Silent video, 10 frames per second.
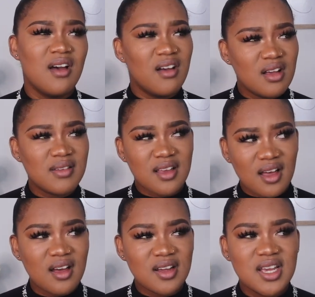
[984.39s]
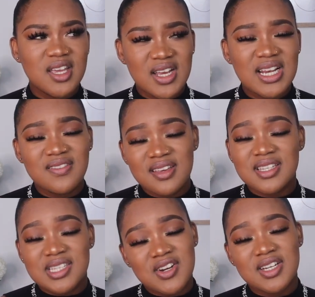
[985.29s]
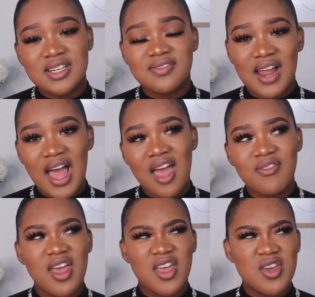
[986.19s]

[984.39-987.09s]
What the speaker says: oh my God, you're living a secretive life,